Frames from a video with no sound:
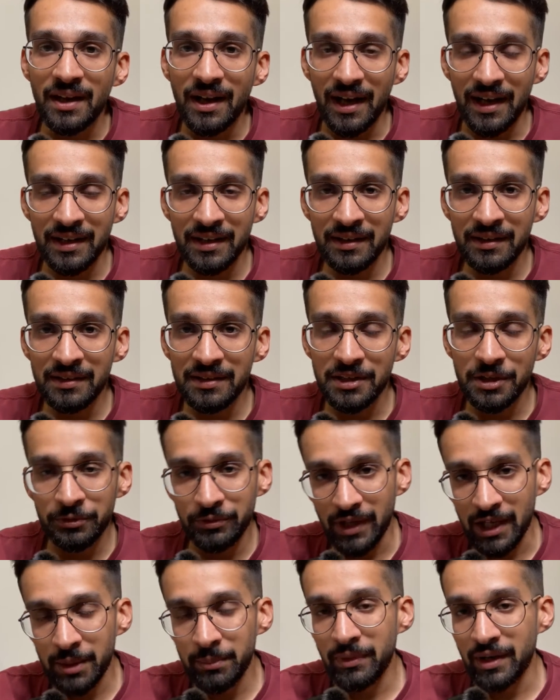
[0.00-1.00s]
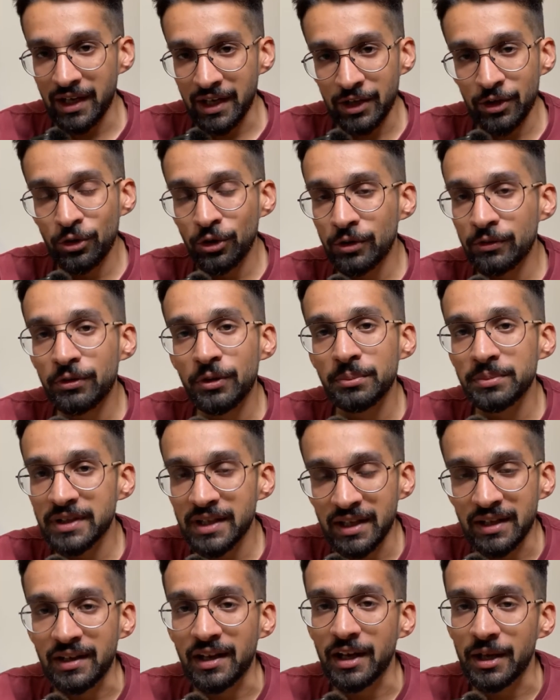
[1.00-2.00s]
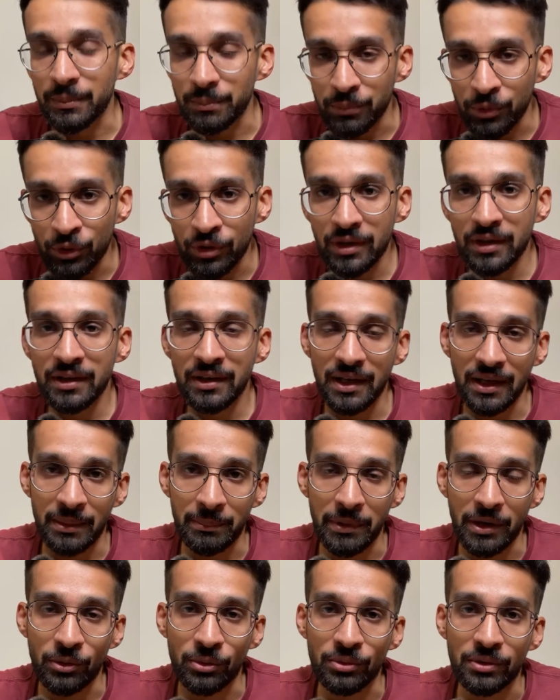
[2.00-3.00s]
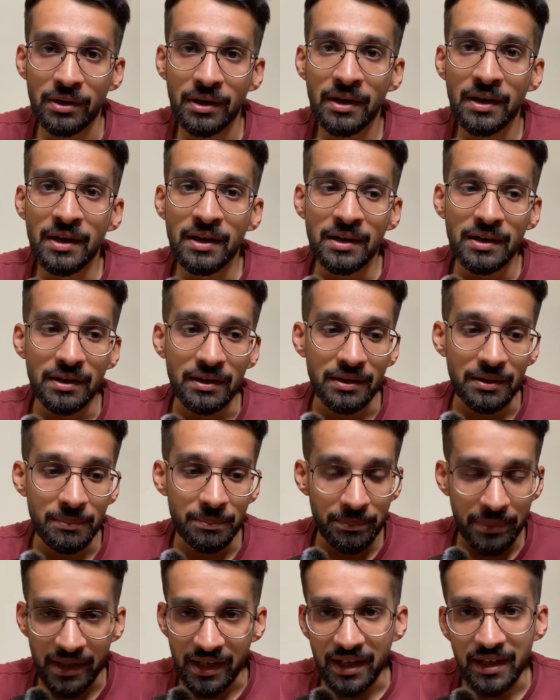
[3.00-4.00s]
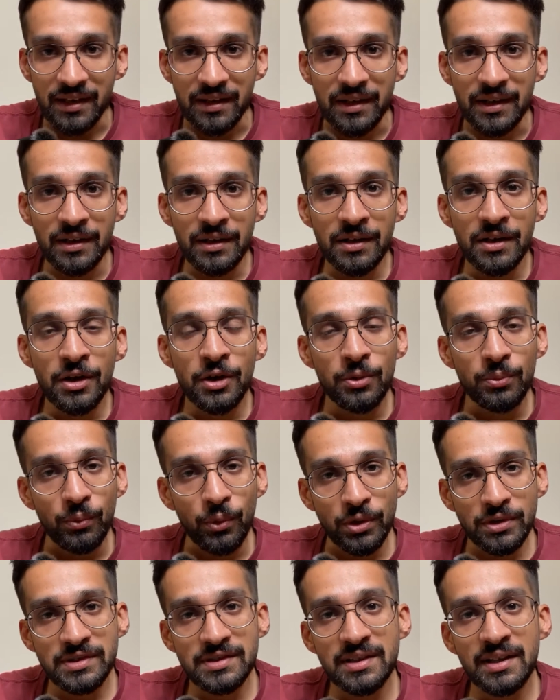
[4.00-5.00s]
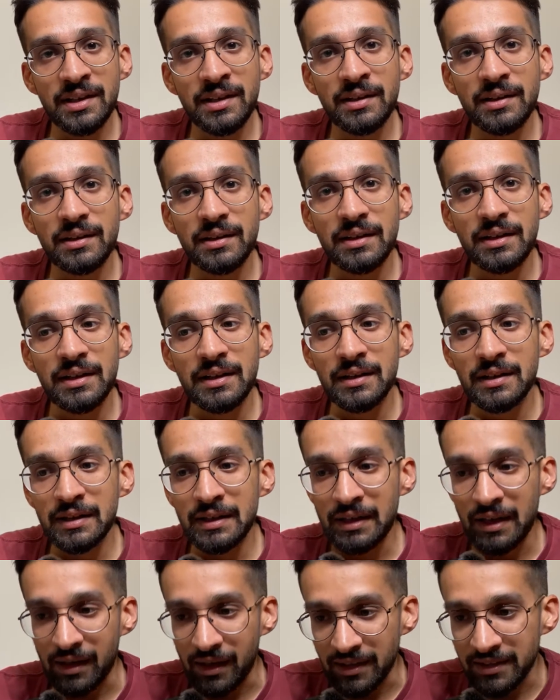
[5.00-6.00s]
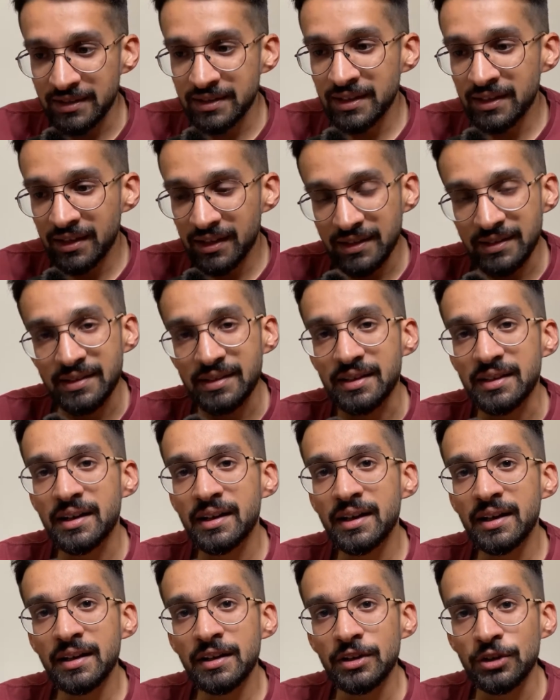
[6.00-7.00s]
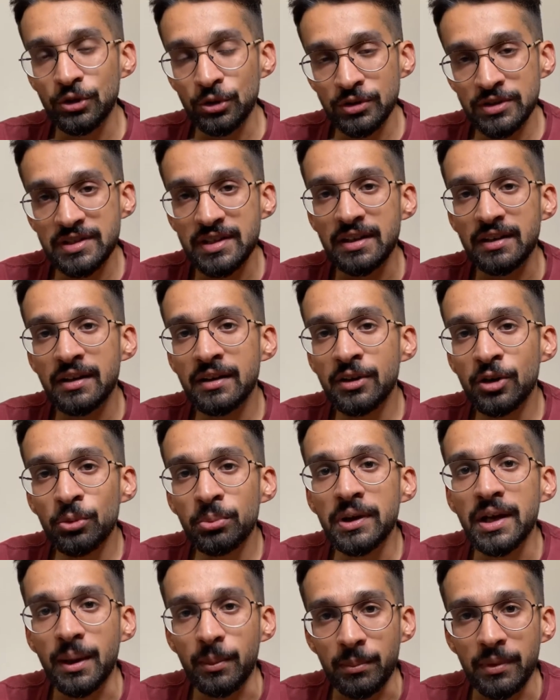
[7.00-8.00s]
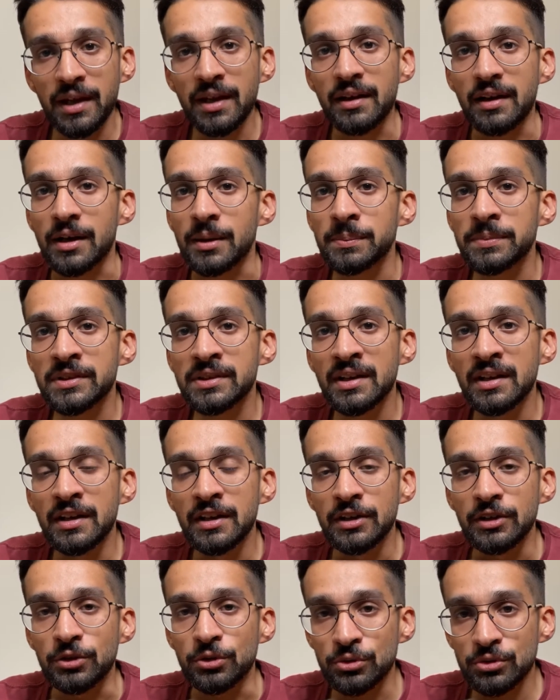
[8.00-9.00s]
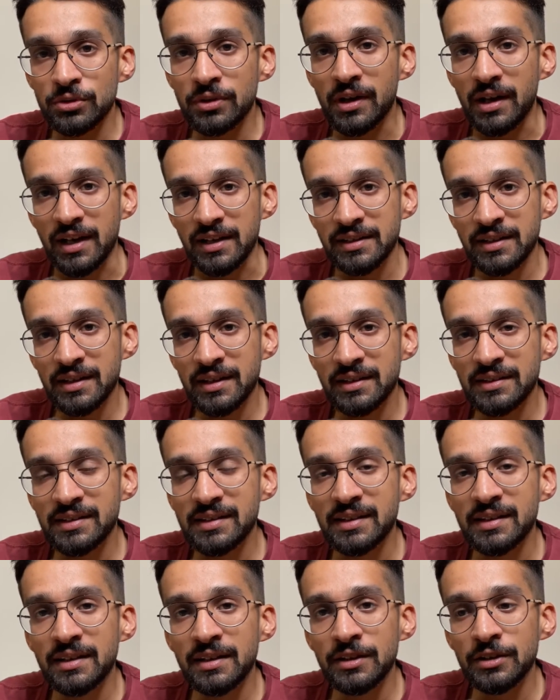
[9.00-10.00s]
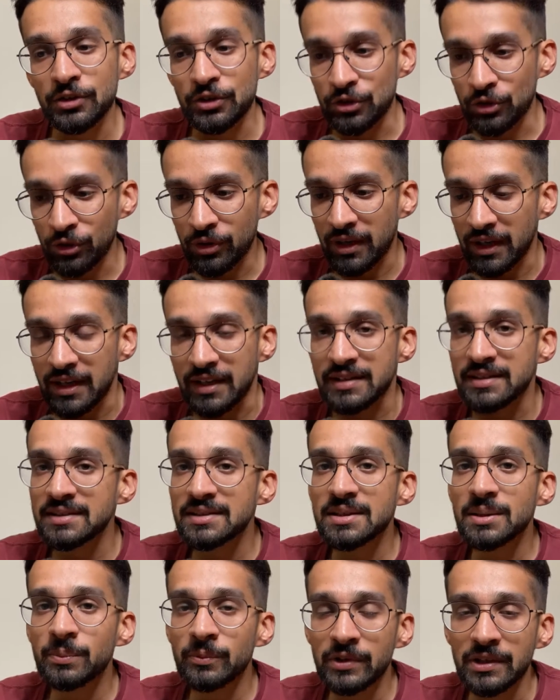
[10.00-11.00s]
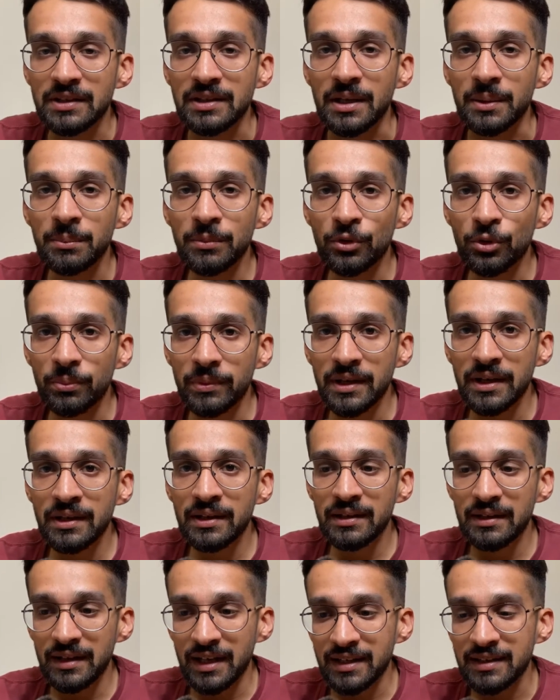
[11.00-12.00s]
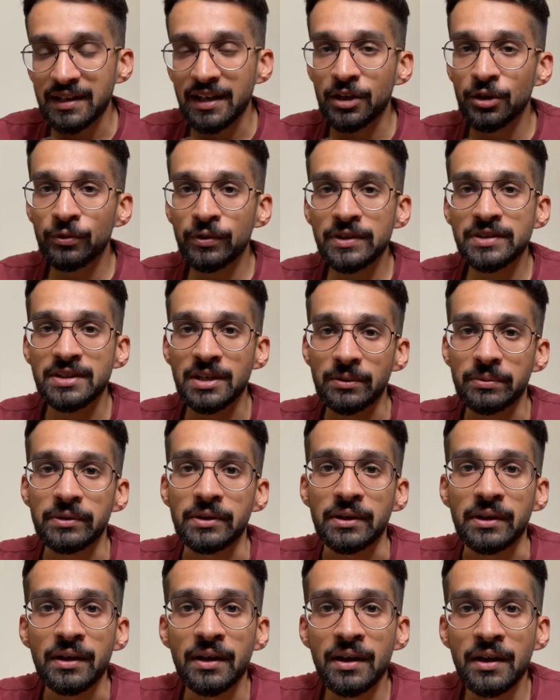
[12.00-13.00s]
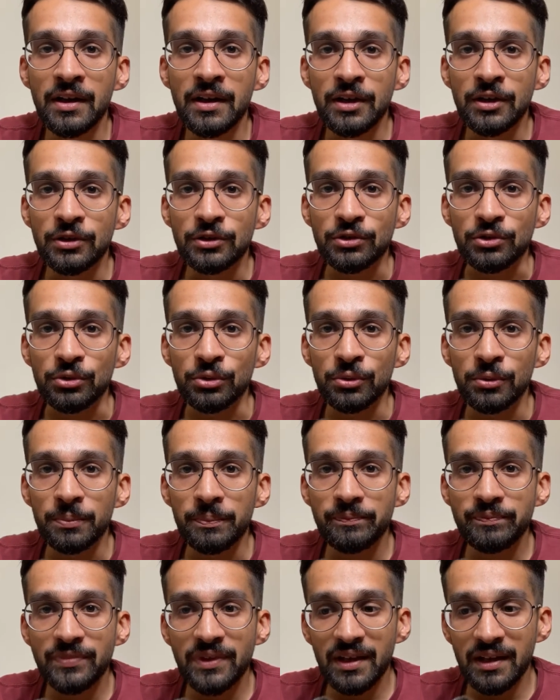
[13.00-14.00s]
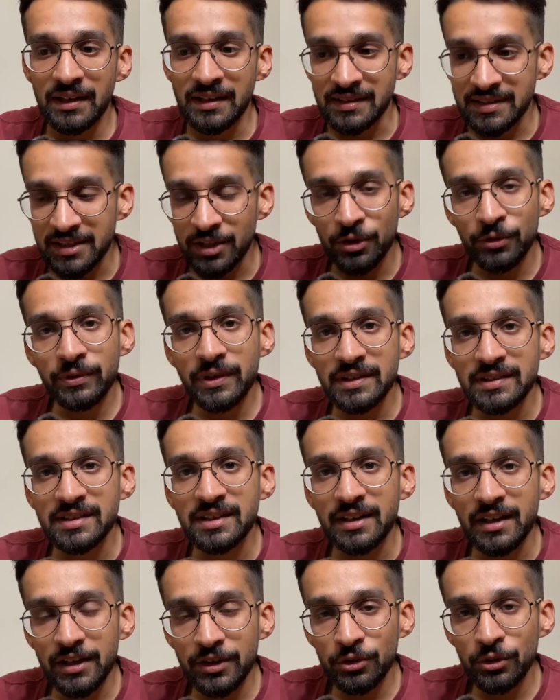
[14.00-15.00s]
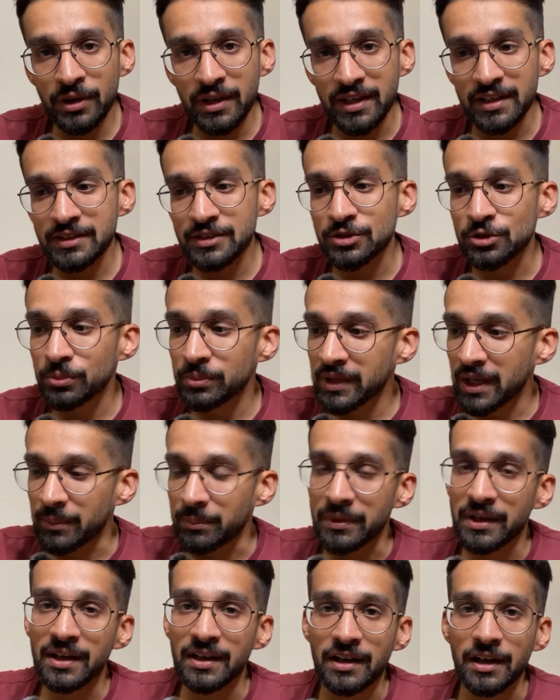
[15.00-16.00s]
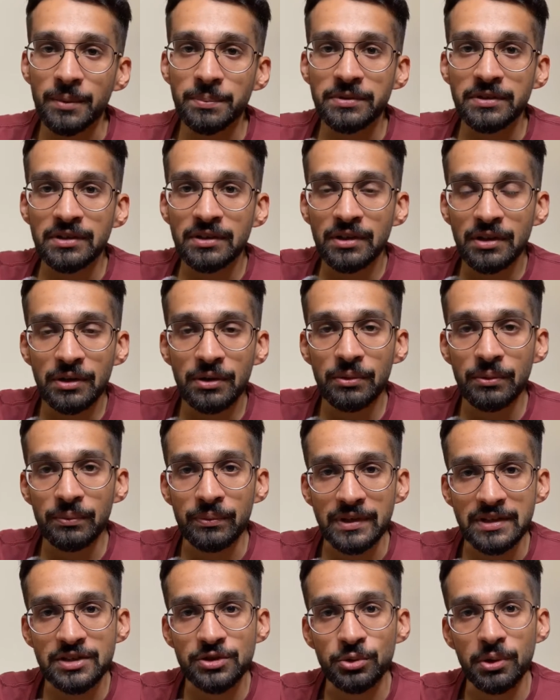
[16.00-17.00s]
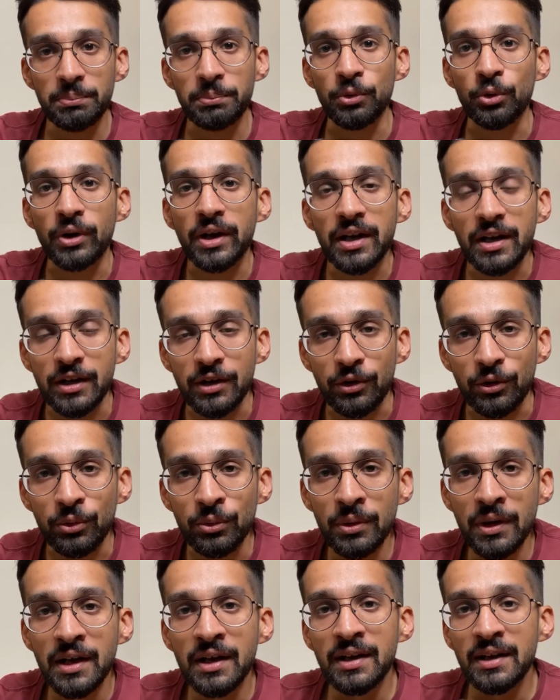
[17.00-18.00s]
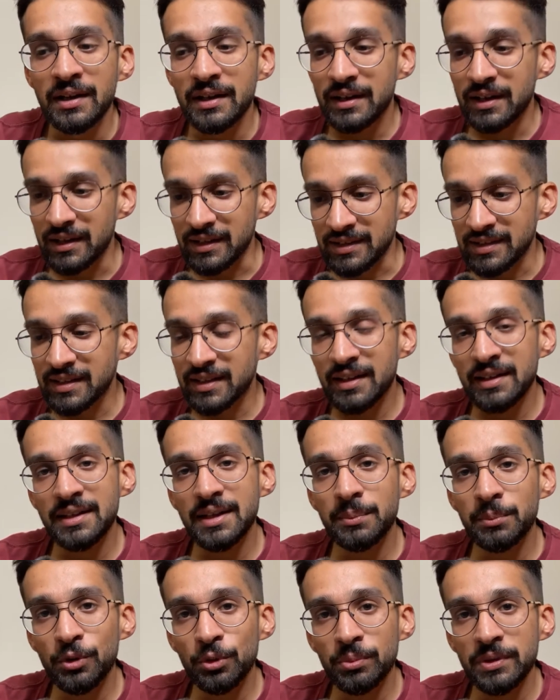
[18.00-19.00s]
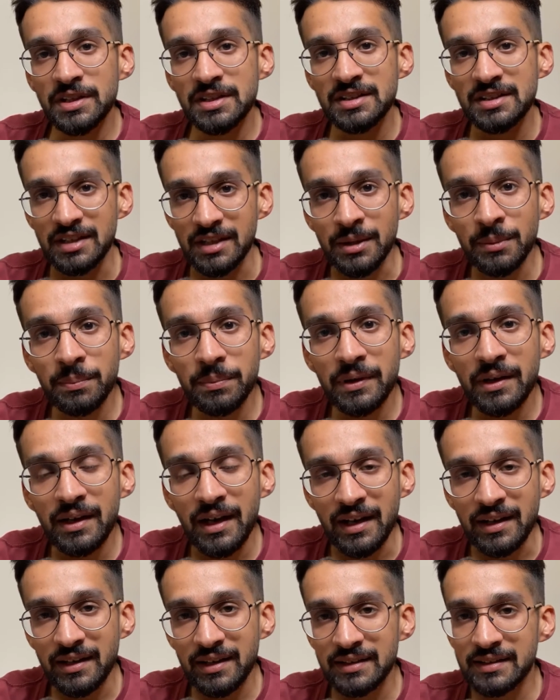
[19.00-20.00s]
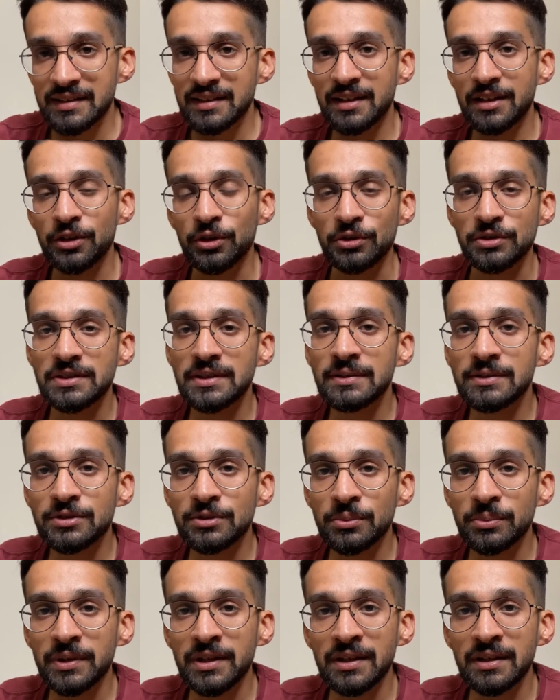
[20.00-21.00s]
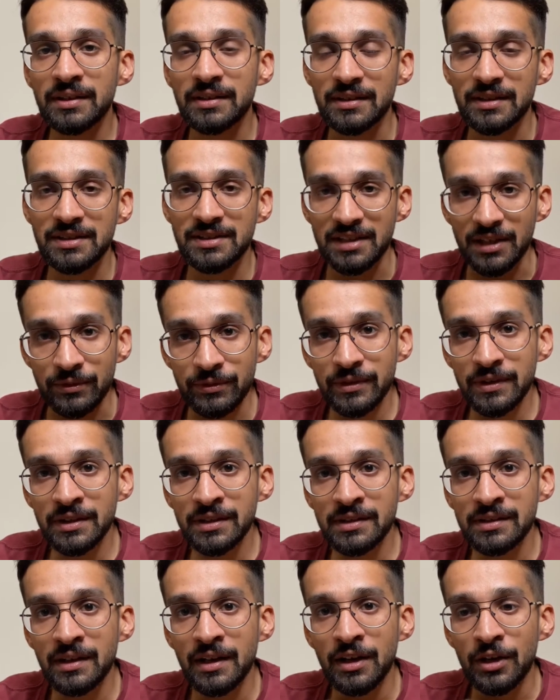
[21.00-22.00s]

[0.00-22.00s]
And the vibe I got from the entire book about parenting was that rather than considering your children to be empty cups, you should rather consider your relationship with them to be like that of a shepherd. So instead of considering your kids to be empty cups which you are pouring into, consider them to be sheep, and consider yourselves to be the shepherd